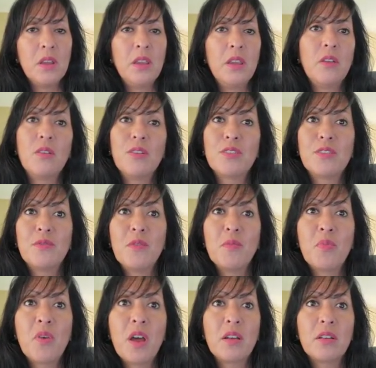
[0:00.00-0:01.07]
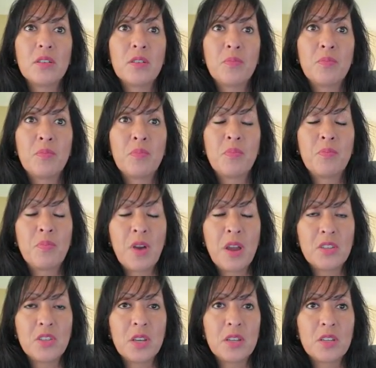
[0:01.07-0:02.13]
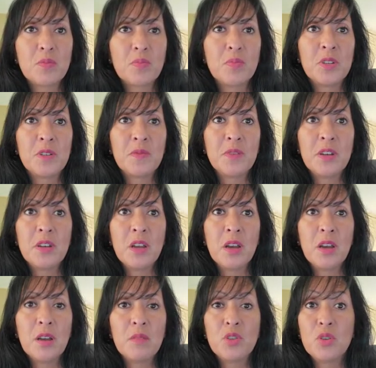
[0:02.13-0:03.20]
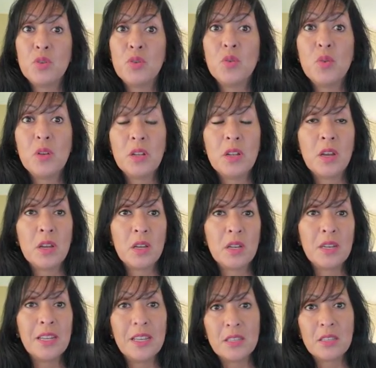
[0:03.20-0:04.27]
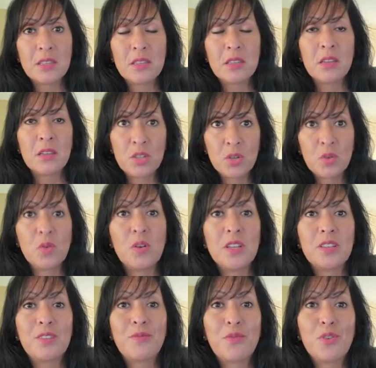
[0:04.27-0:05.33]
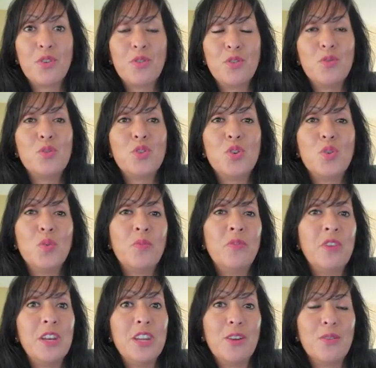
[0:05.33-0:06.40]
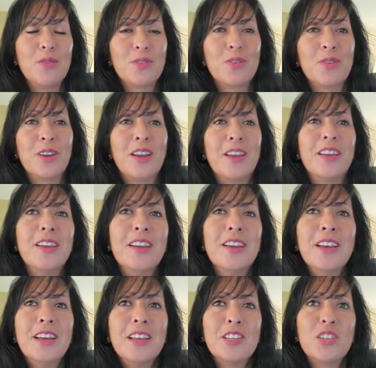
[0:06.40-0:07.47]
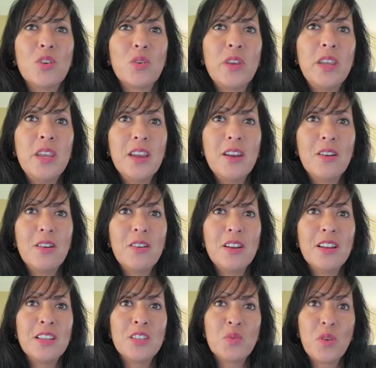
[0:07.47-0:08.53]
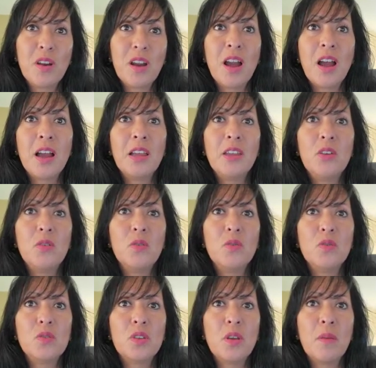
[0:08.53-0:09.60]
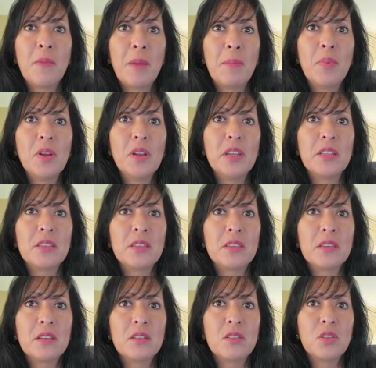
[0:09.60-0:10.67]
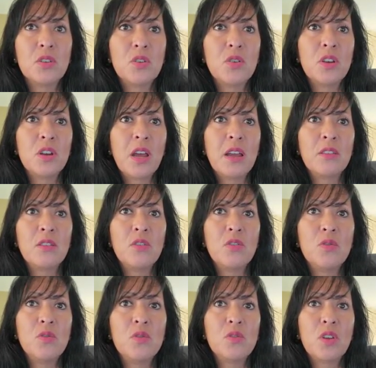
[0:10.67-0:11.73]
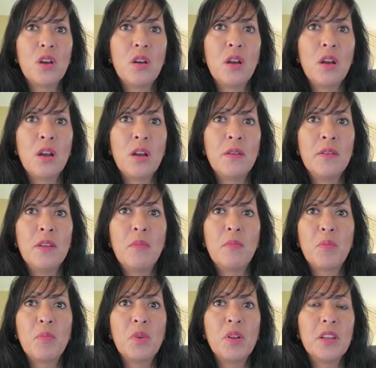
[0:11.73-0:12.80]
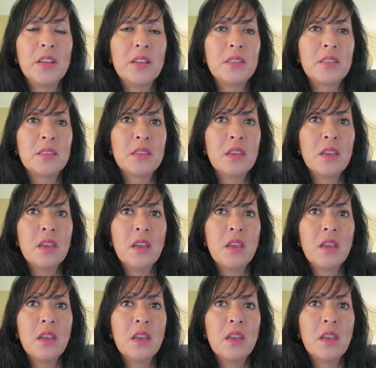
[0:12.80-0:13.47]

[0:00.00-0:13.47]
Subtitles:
Here are different projects, different to-do list for your YouTube videos, okay? So here is where I use my bullets. So you can either use number bullets